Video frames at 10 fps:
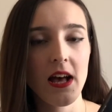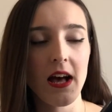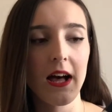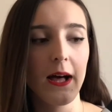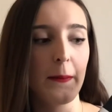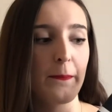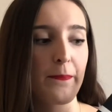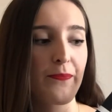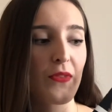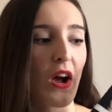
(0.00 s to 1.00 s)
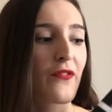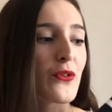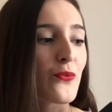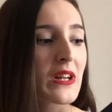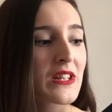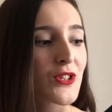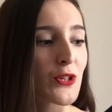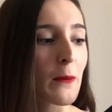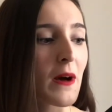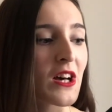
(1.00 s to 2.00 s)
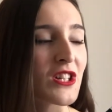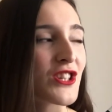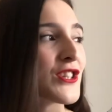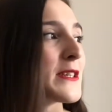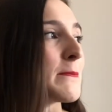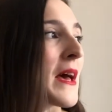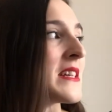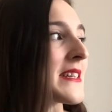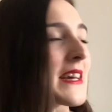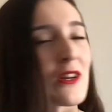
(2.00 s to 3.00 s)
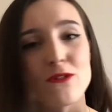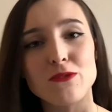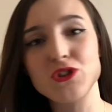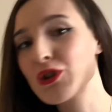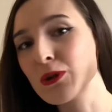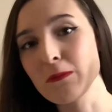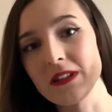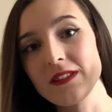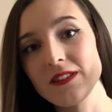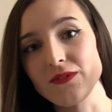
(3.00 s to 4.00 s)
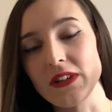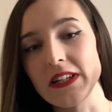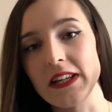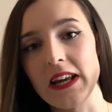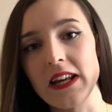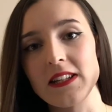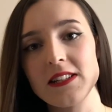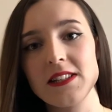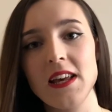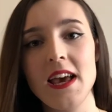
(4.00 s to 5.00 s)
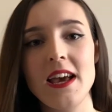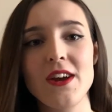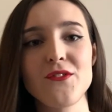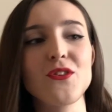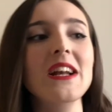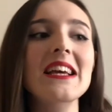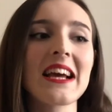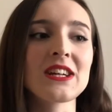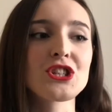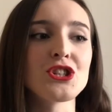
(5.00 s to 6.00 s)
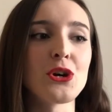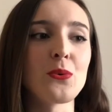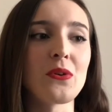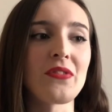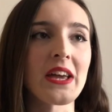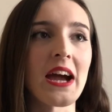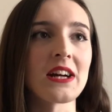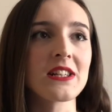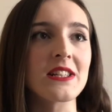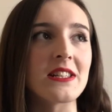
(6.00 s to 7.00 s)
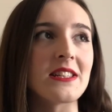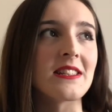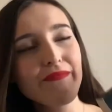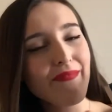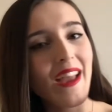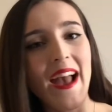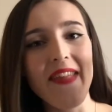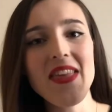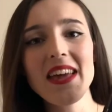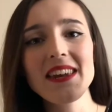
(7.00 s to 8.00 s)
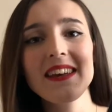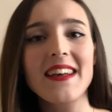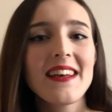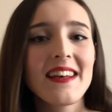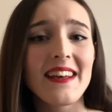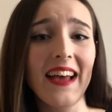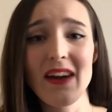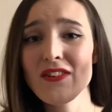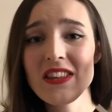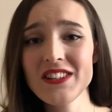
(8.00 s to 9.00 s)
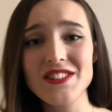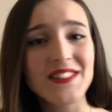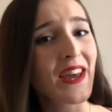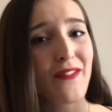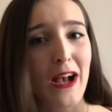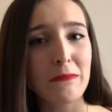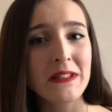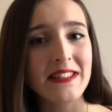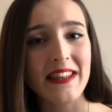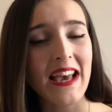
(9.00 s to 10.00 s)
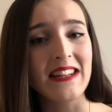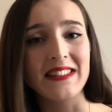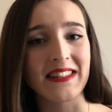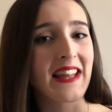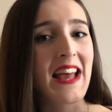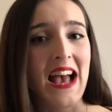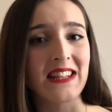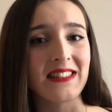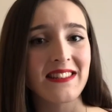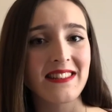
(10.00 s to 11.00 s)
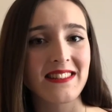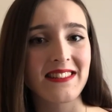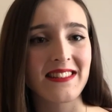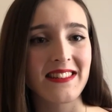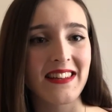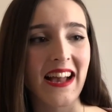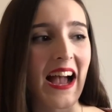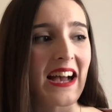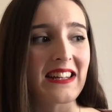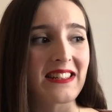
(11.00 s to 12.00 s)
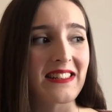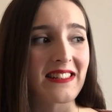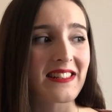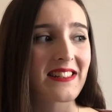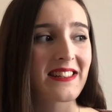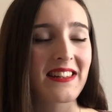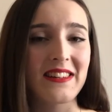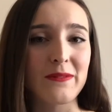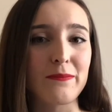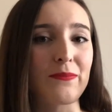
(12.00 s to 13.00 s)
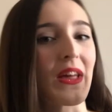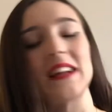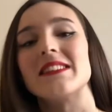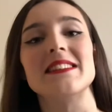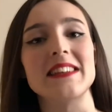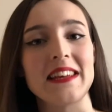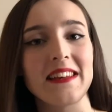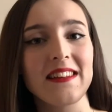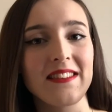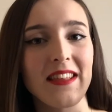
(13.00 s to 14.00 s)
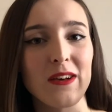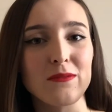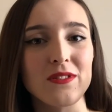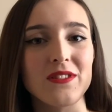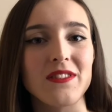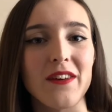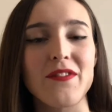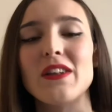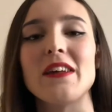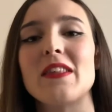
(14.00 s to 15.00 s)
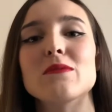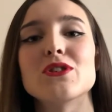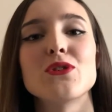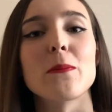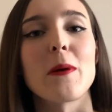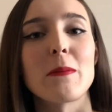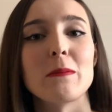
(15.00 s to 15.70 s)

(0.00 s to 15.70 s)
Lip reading: After reading so much, spending almost 2 months reading it, really getting to know all of the characters, and then everything just kind of happens at the end and then it ends, and that's it. There felt like there was no proper